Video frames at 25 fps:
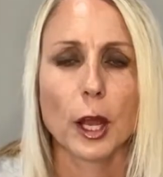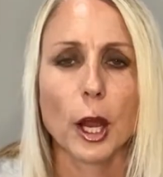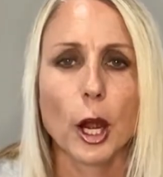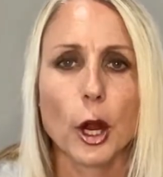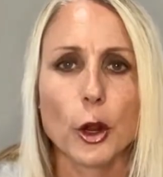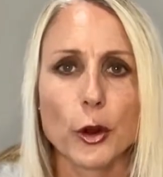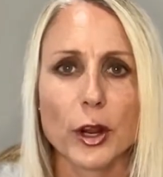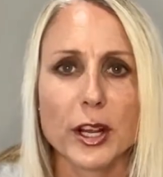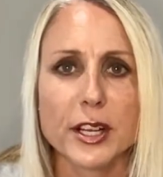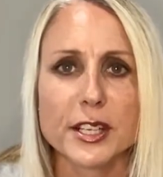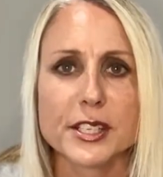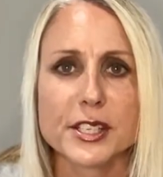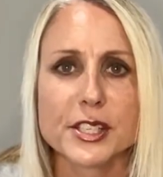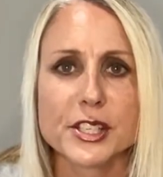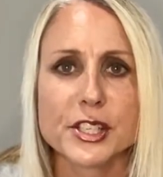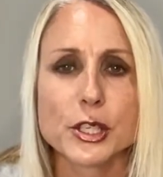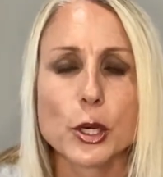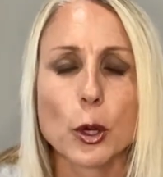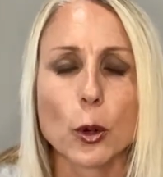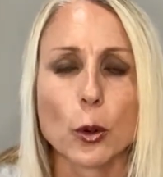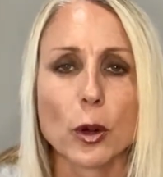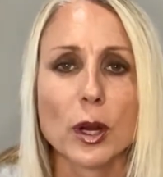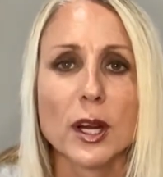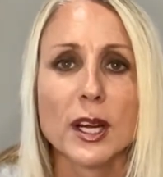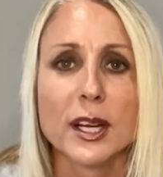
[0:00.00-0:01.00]
All right,
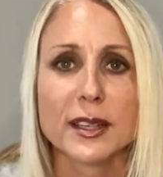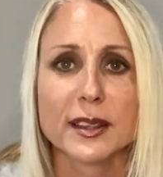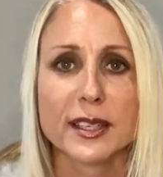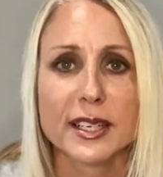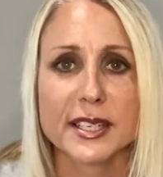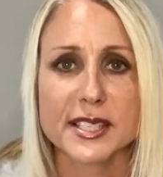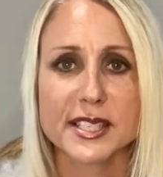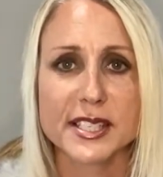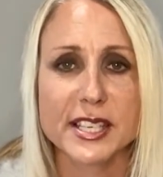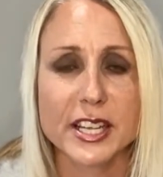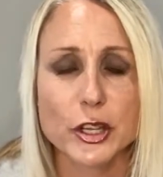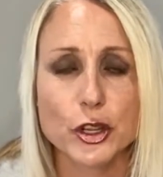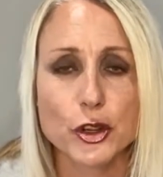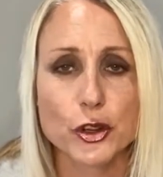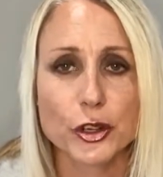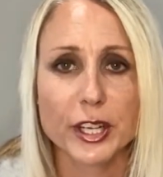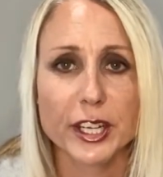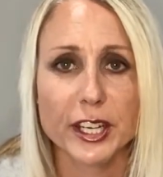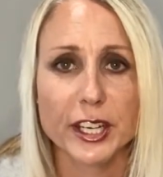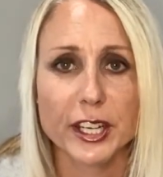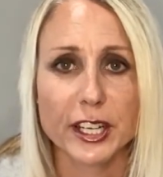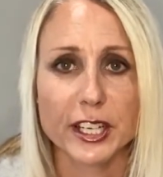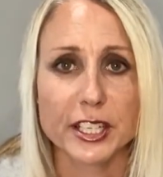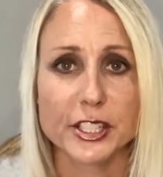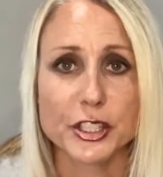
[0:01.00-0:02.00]
so let's say you're
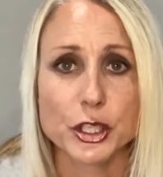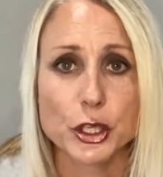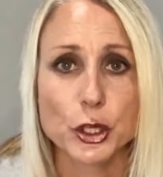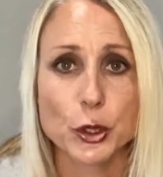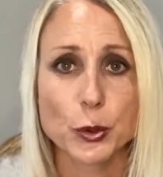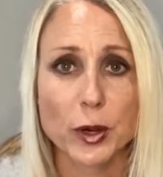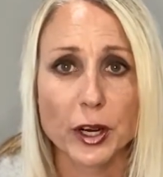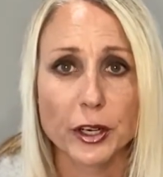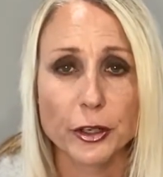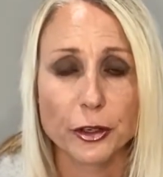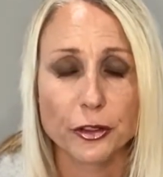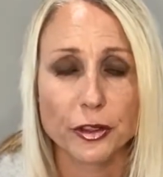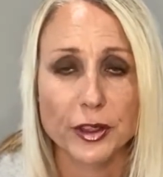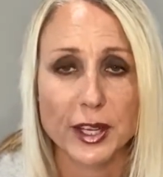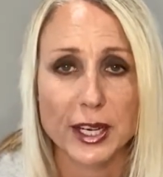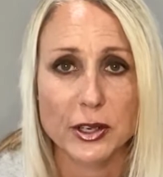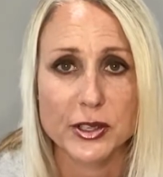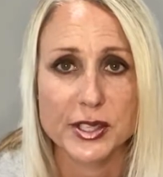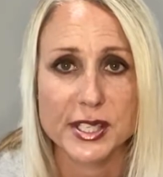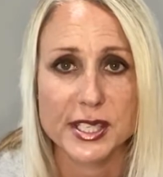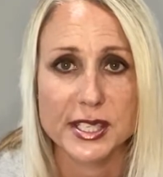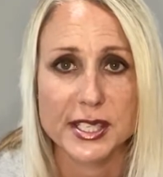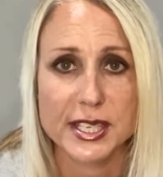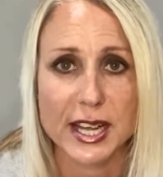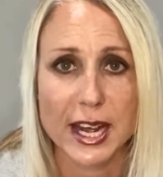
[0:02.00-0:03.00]
getting a
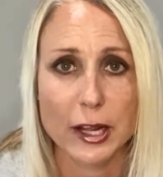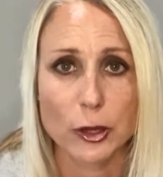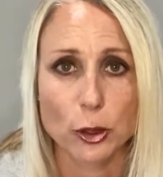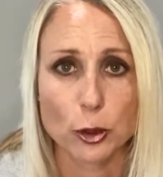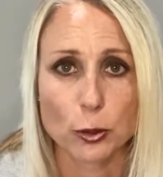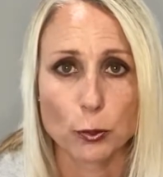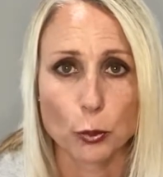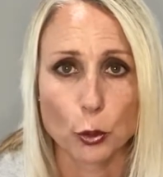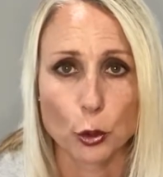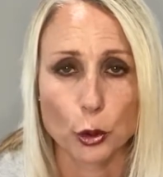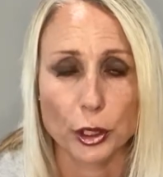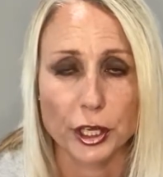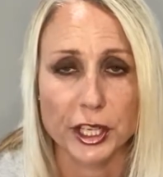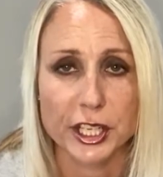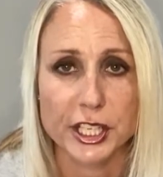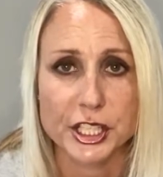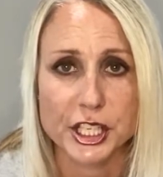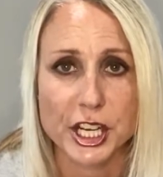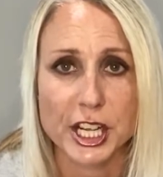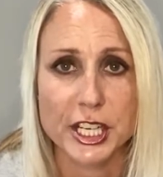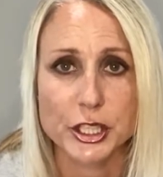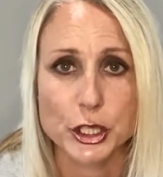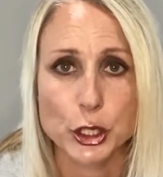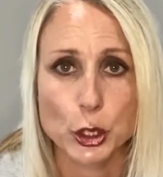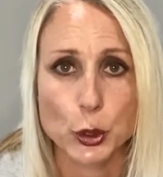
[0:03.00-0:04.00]
$200,000
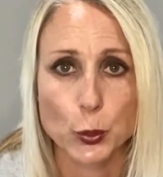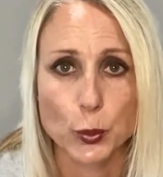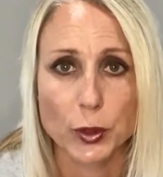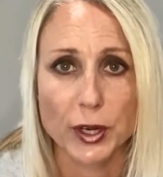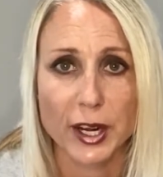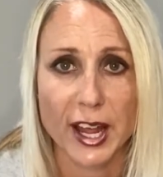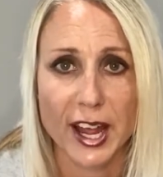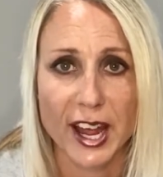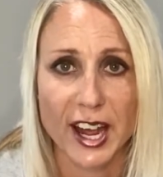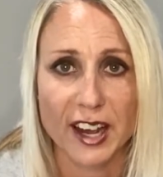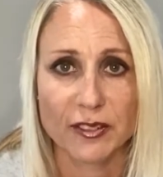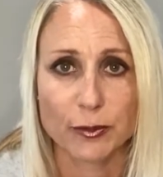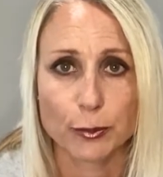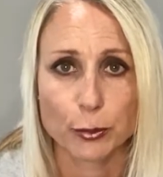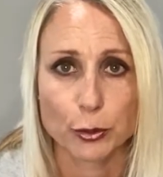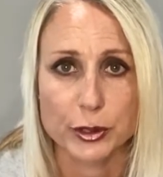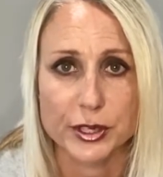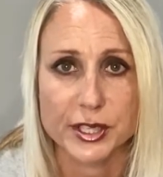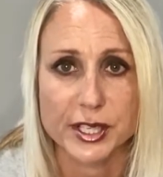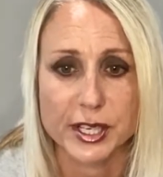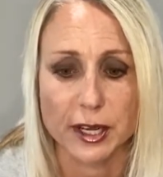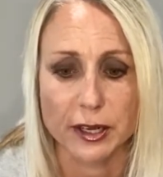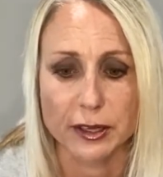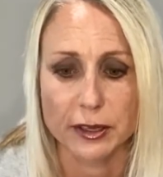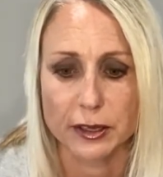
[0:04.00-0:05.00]
mortgage at
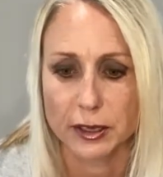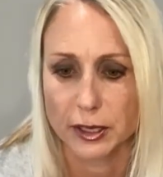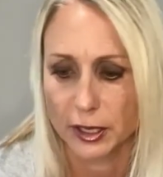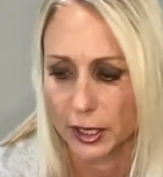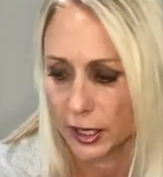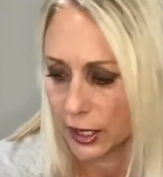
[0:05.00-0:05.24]
2.5%.